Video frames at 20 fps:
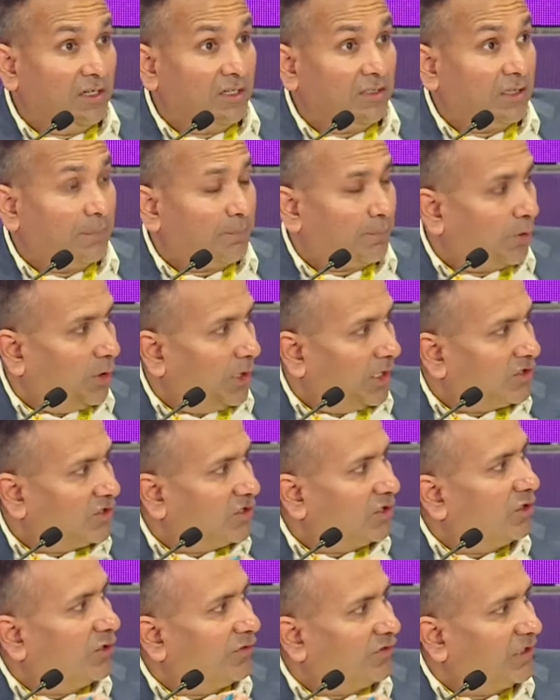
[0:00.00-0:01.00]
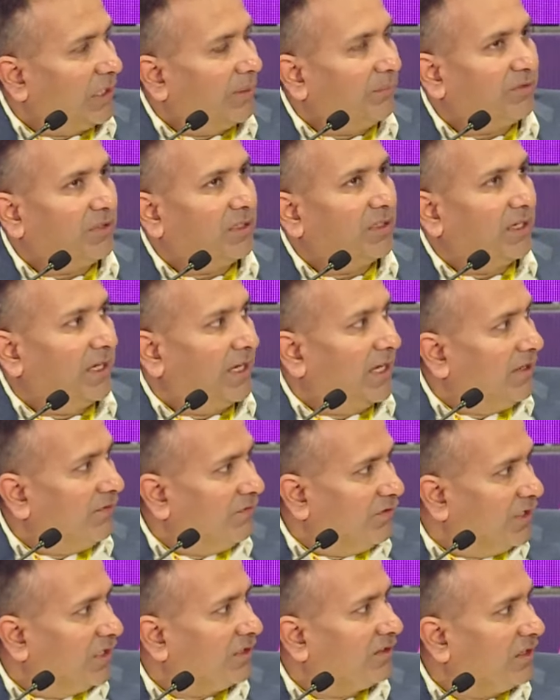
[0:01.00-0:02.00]
the production of Samsung
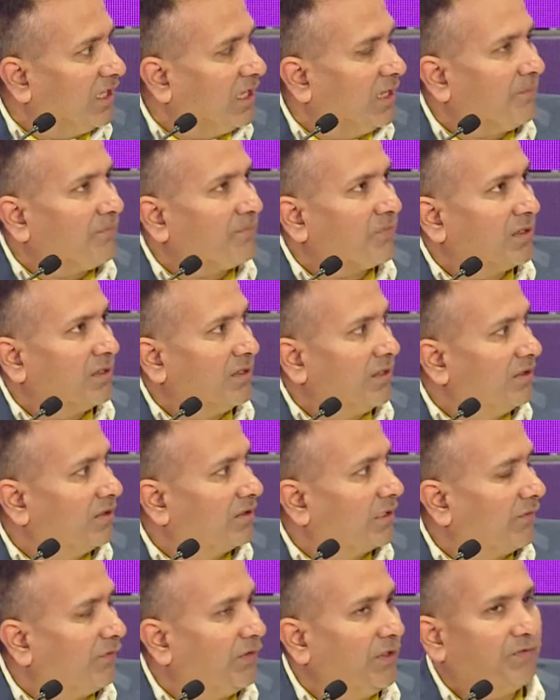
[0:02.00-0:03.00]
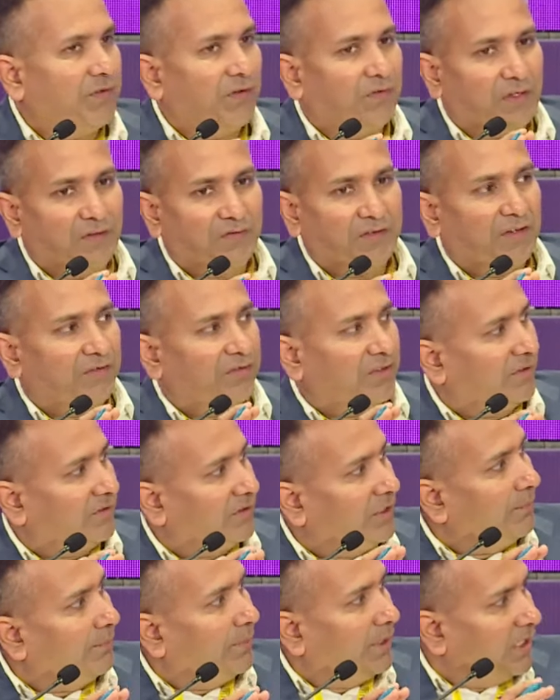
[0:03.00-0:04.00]
in Vietnam is roughly
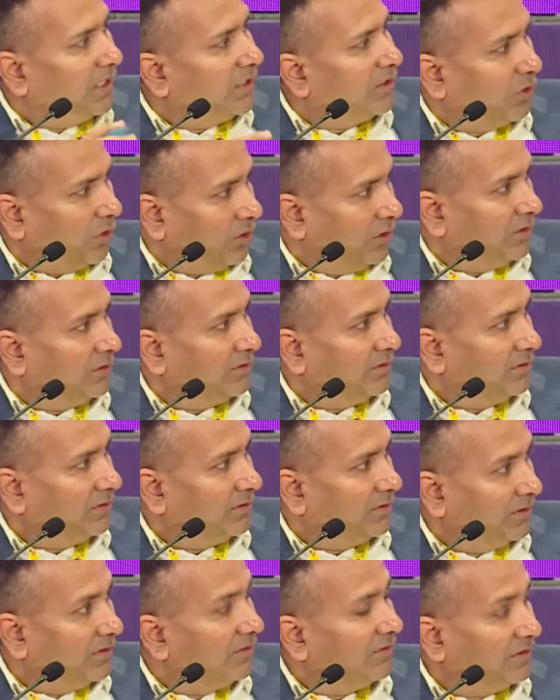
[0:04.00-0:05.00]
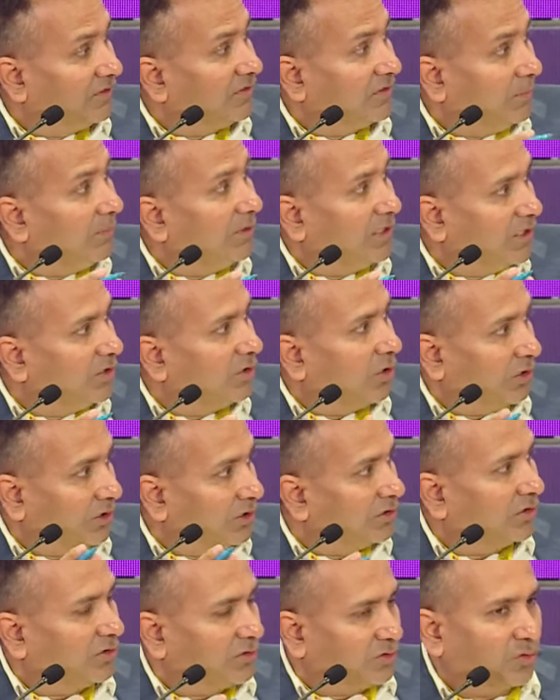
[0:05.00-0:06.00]
$55-60 billion, $60 billion
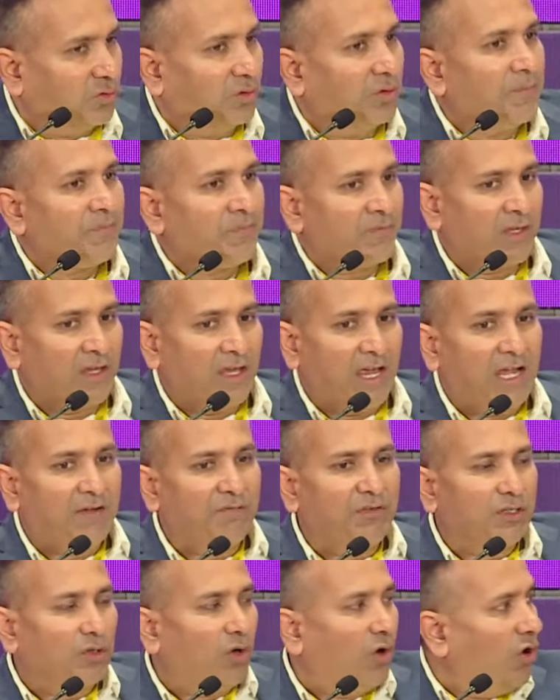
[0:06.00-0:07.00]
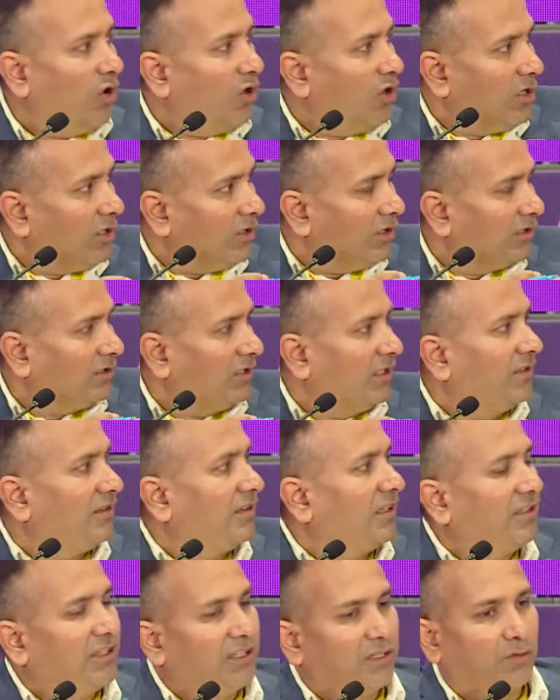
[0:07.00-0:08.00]
or so. And with all the things
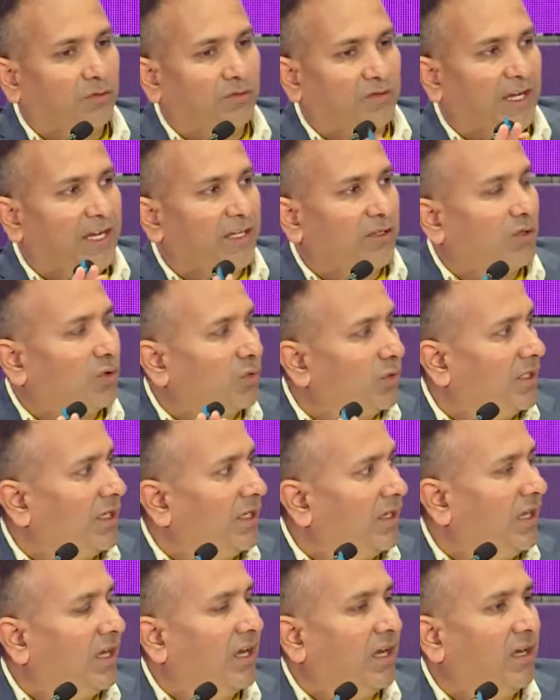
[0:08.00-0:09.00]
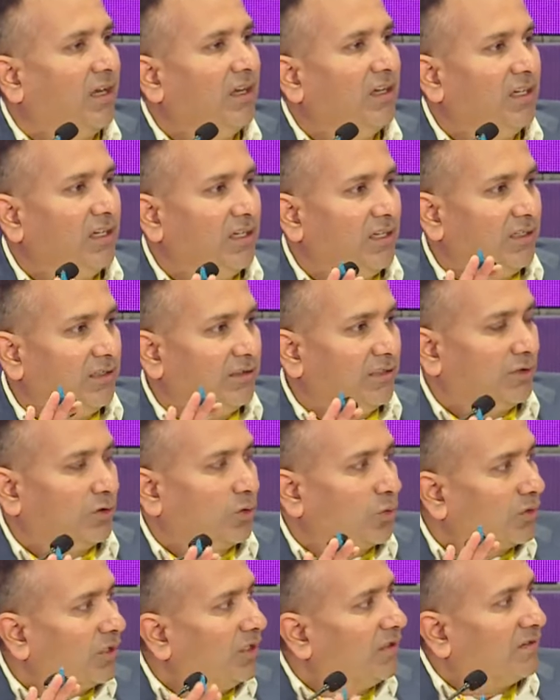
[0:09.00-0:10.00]
that they're trying to do in India, the
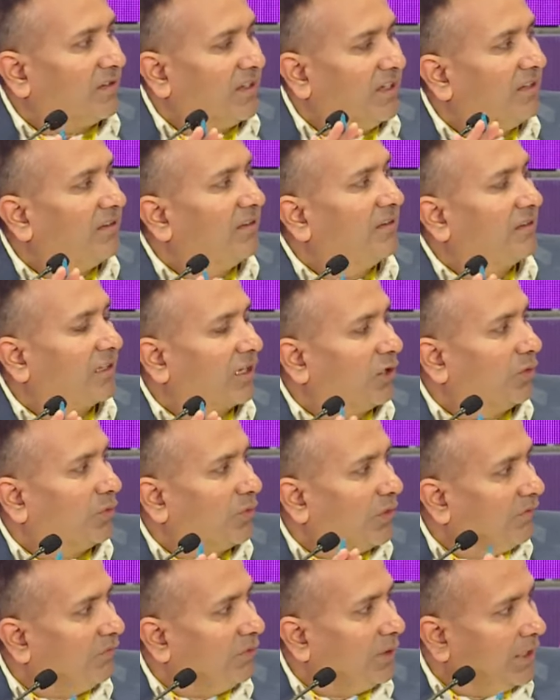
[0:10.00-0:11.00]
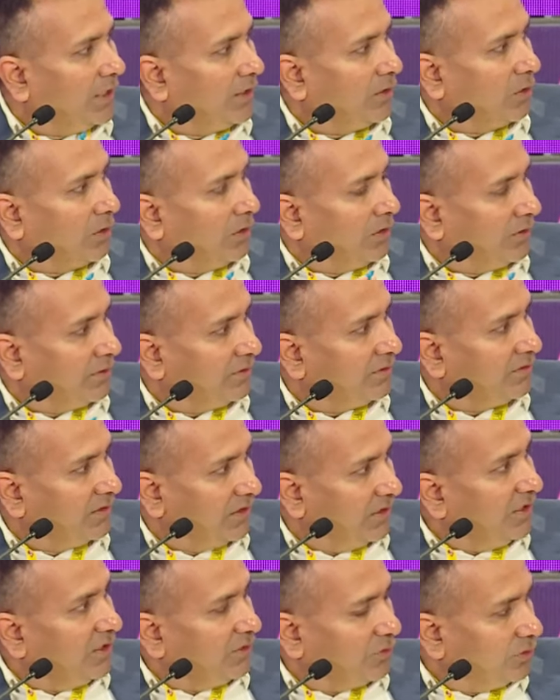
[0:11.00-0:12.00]
total sales is around $12 billion.
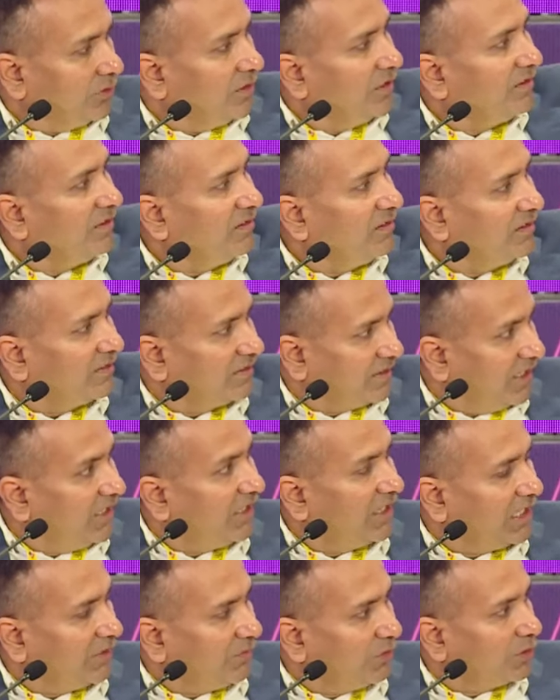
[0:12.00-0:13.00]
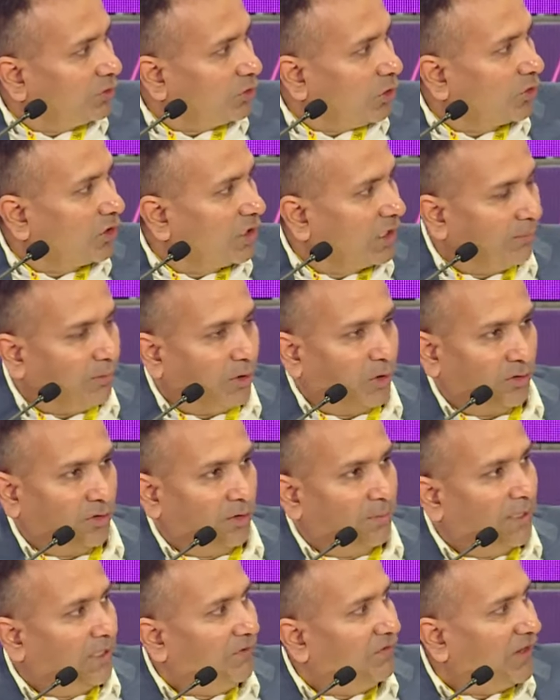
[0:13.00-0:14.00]
So this is the scale that we're talking about.
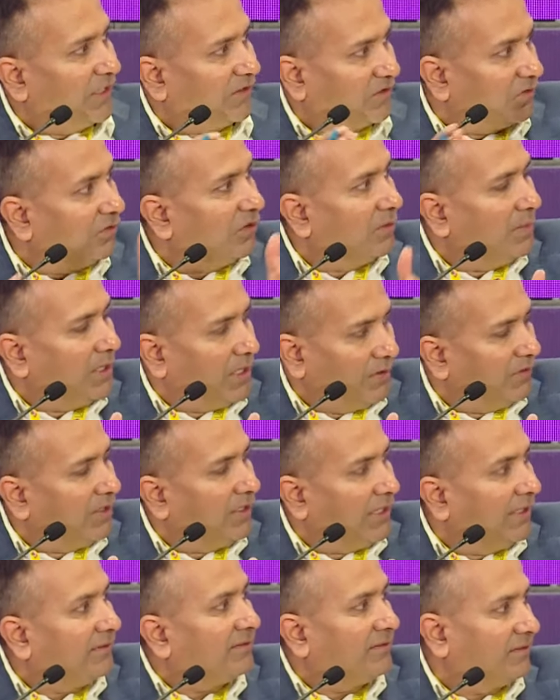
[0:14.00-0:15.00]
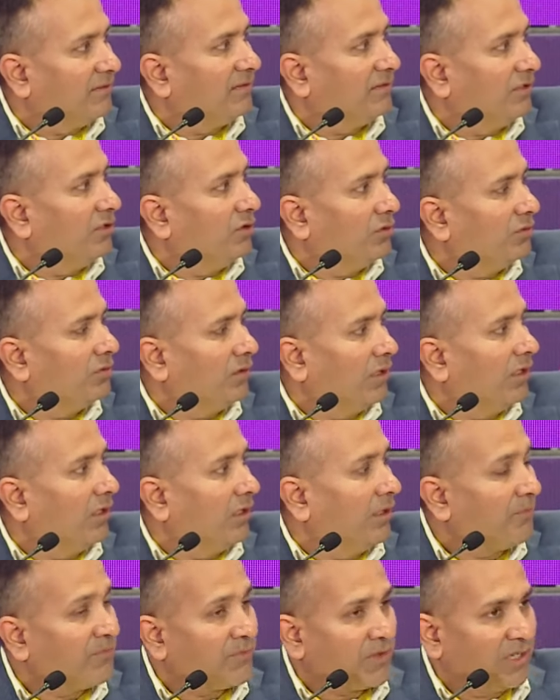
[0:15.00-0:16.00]
The manufacturing would be even less, you
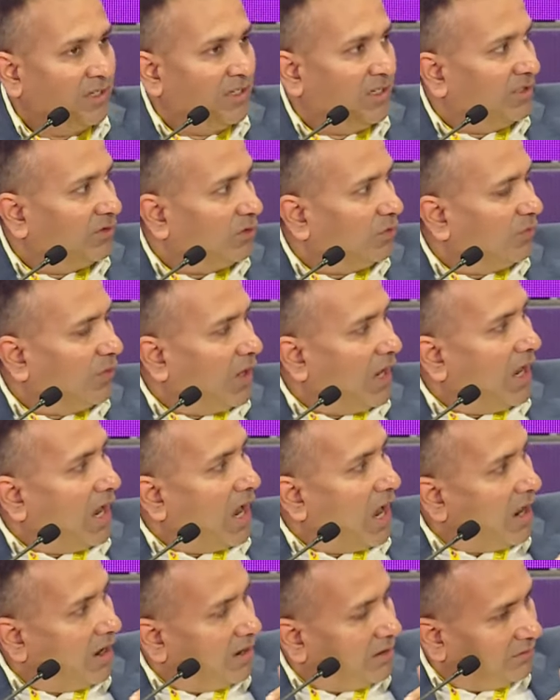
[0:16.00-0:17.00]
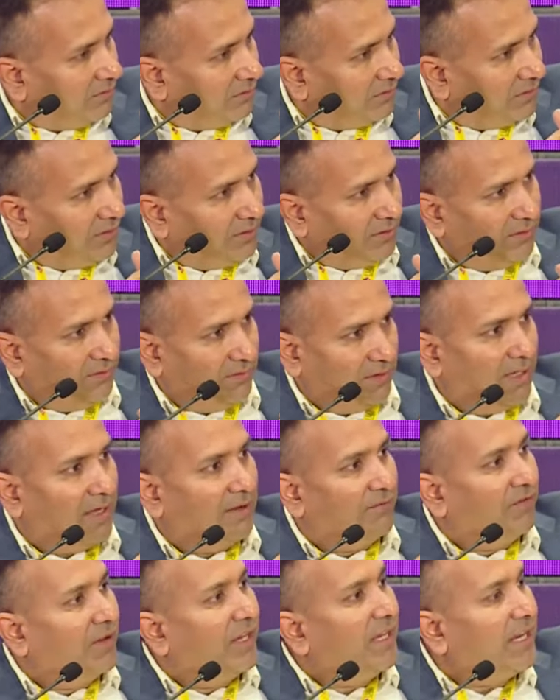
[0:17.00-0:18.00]
know. So
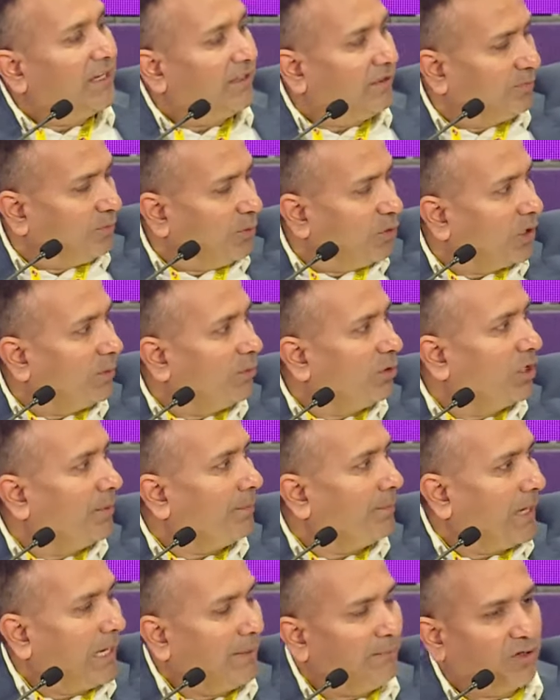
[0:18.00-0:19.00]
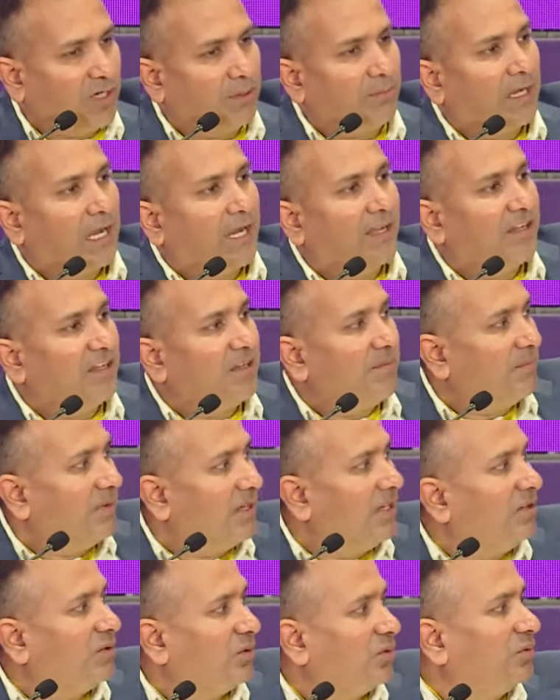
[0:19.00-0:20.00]
when I spoke about the pipe dream, I didn't
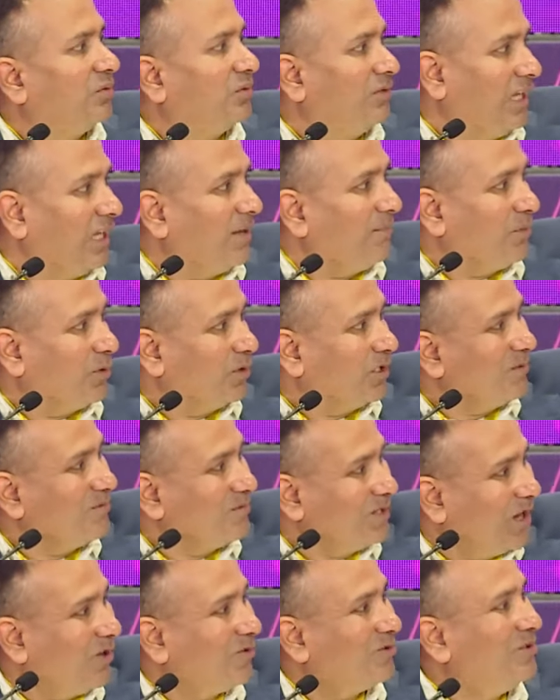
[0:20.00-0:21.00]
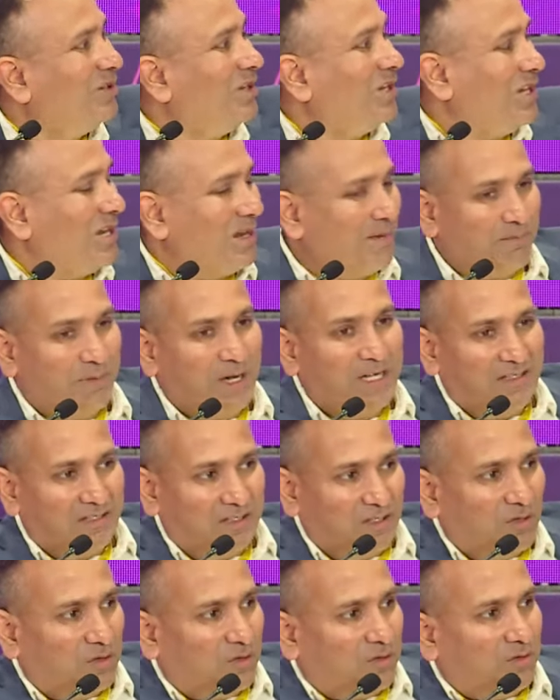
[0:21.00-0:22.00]
mean to like put him down. But,
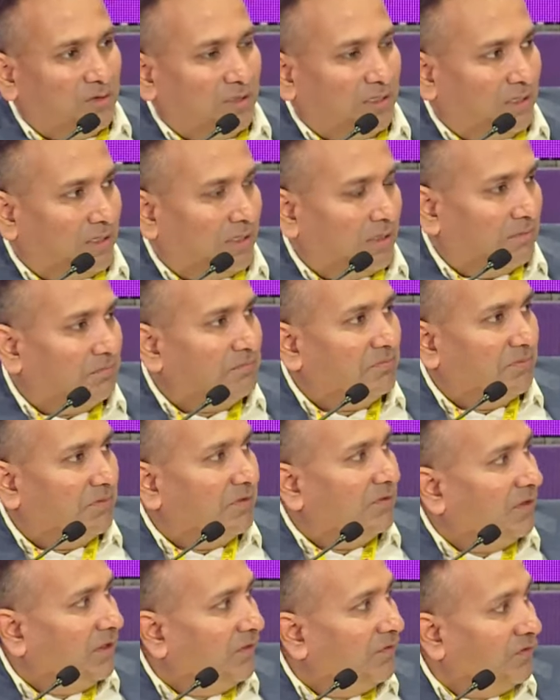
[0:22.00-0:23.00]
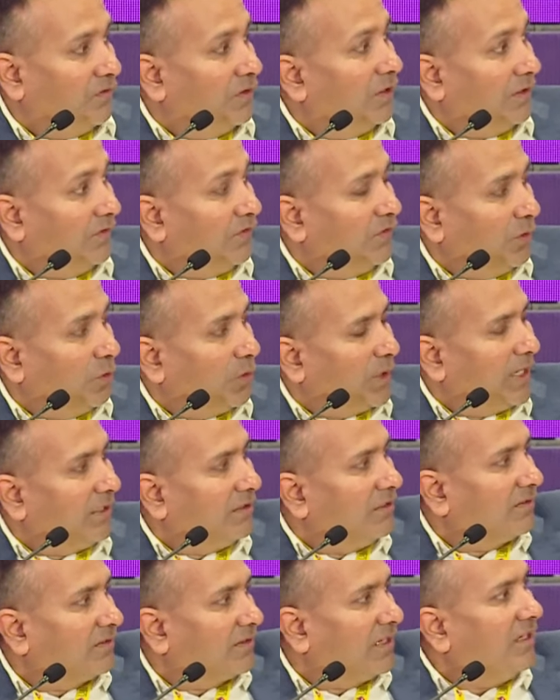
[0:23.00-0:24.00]
you know, if you look at
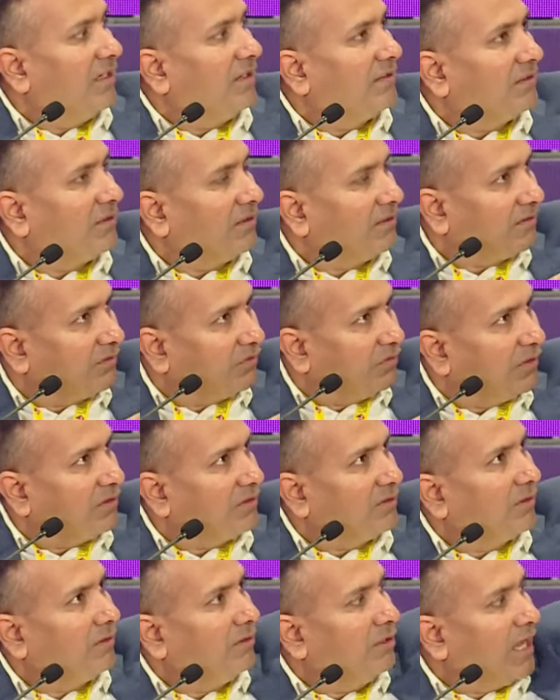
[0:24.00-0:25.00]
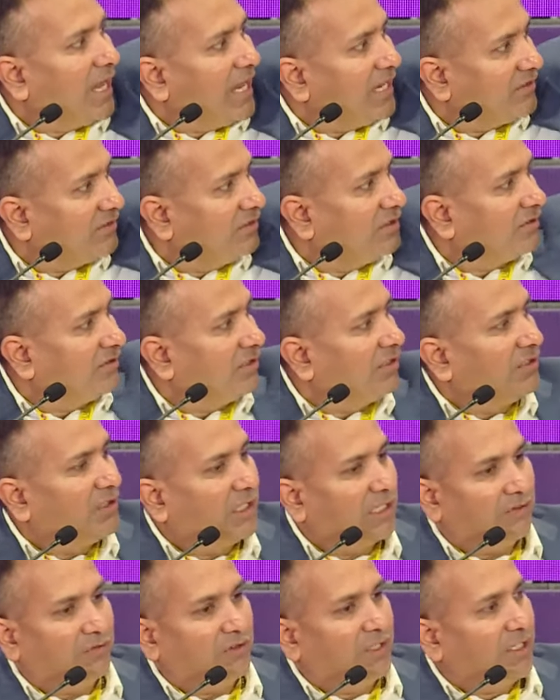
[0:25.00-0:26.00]
the scale, it's a large distance that we